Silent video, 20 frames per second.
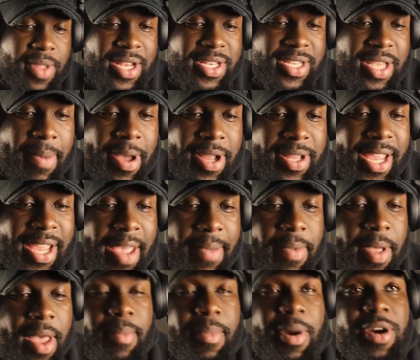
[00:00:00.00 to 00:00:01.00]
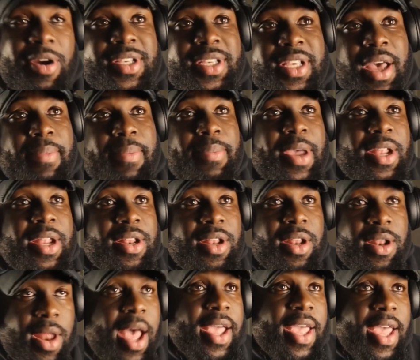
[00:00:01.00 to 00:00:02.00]
get back to the game. Mariska made
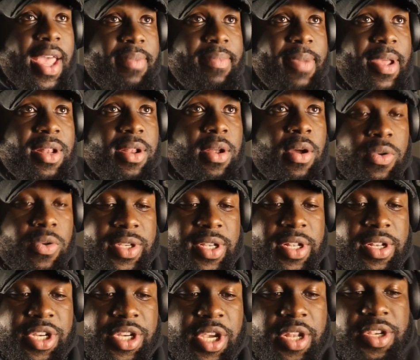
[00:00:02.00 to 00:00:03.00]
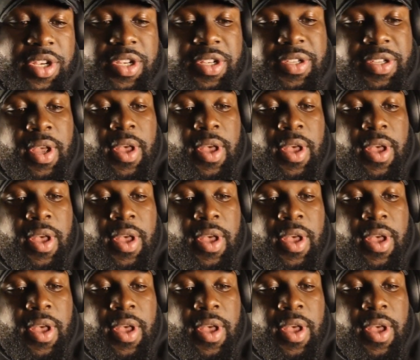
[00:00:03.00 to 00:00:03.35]
wholesale changes.